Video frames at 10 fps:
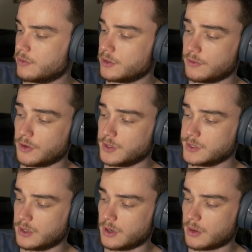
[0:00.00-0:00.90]
For the
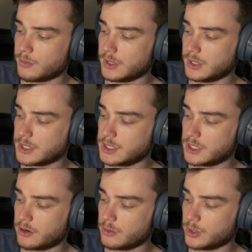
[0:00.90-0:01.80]
first time,
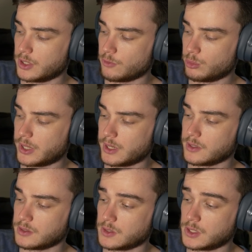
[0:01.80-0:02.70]
Legendary will give
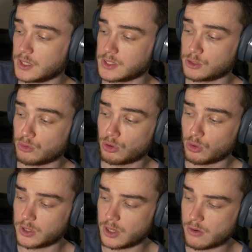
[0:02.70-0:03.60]
players a chance to
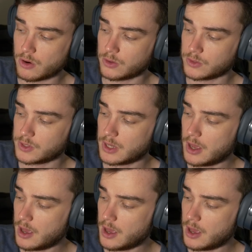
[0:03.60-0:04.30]
recruit heroes